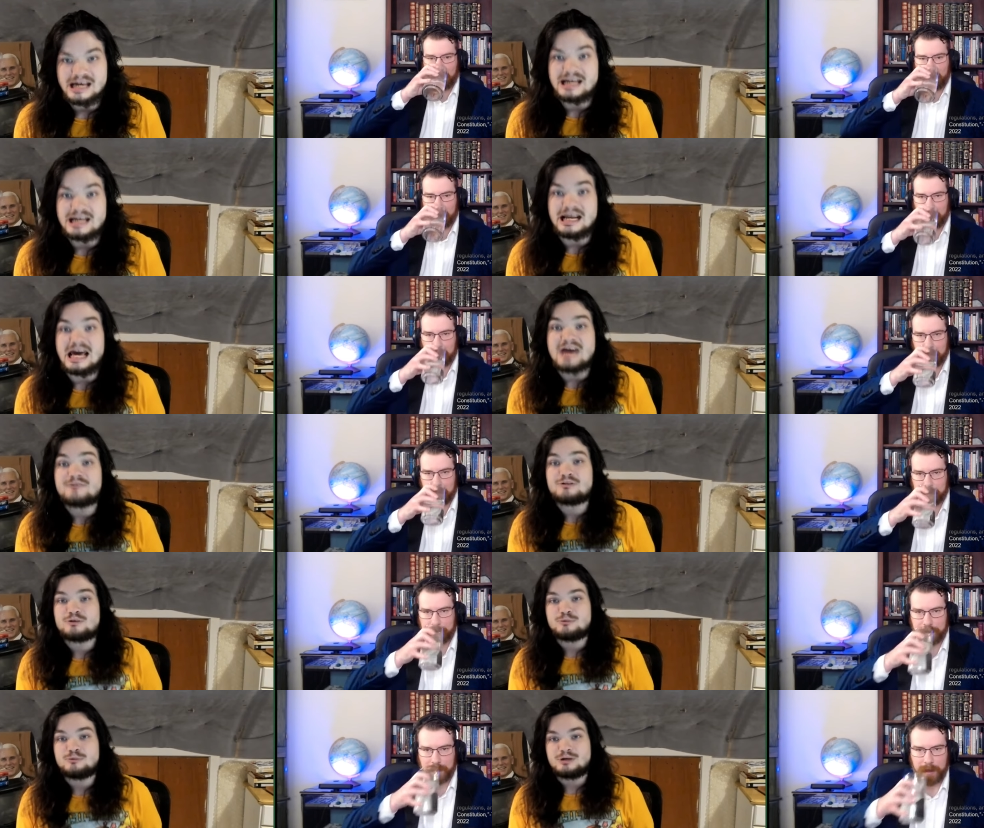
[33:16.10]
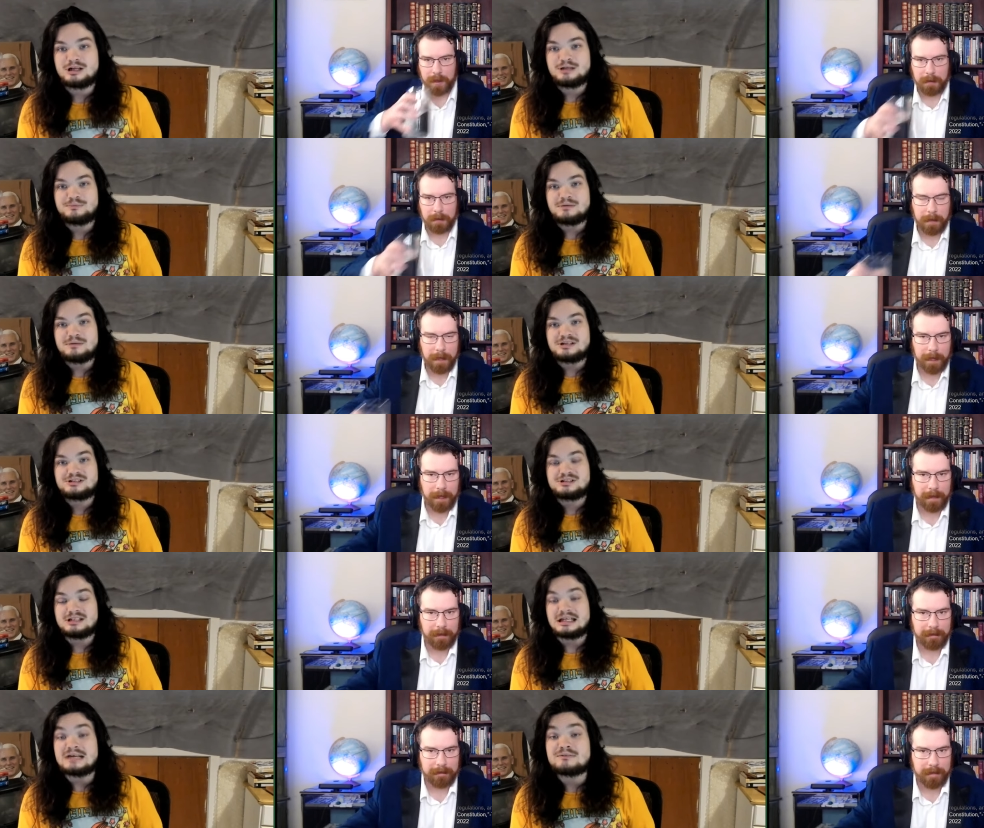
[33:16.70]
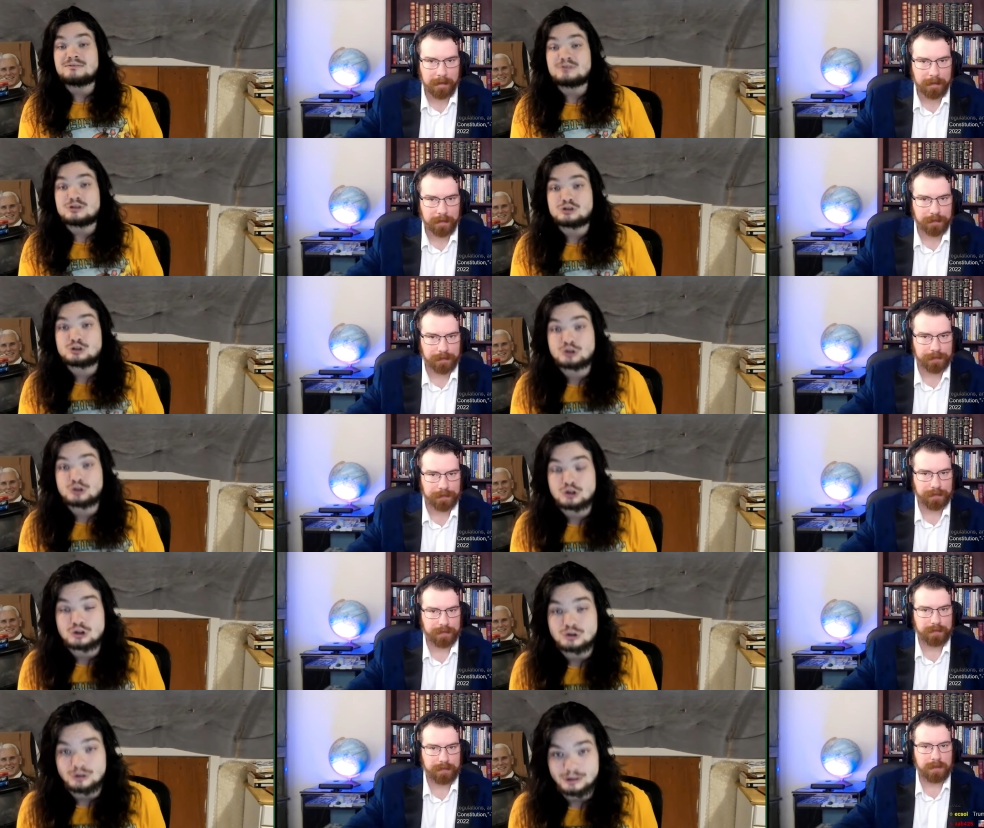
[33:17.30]
Speaker 1: And everyone admits it, even his
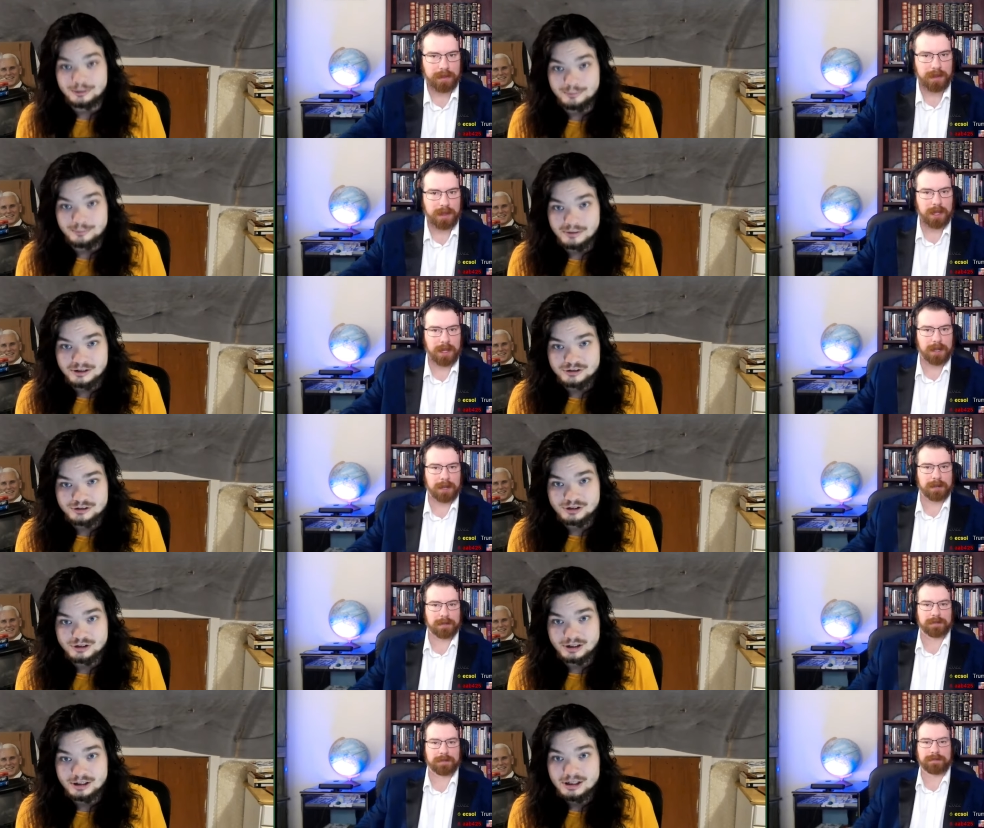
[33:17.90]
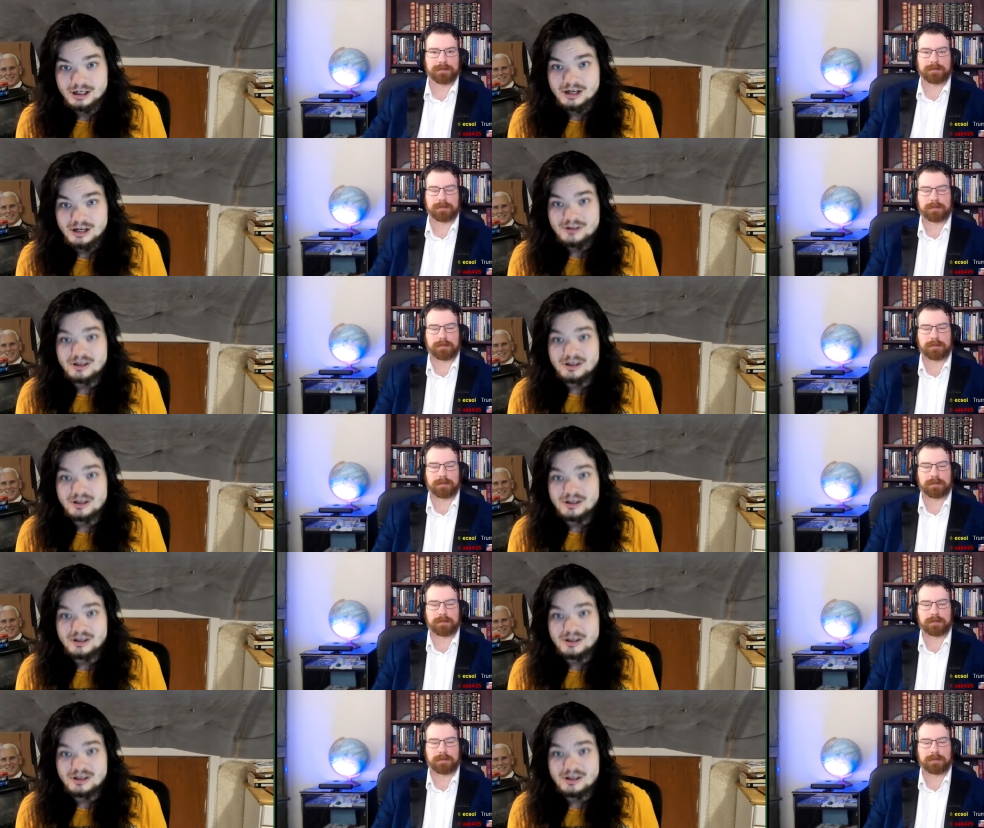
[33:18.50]
circle admits it,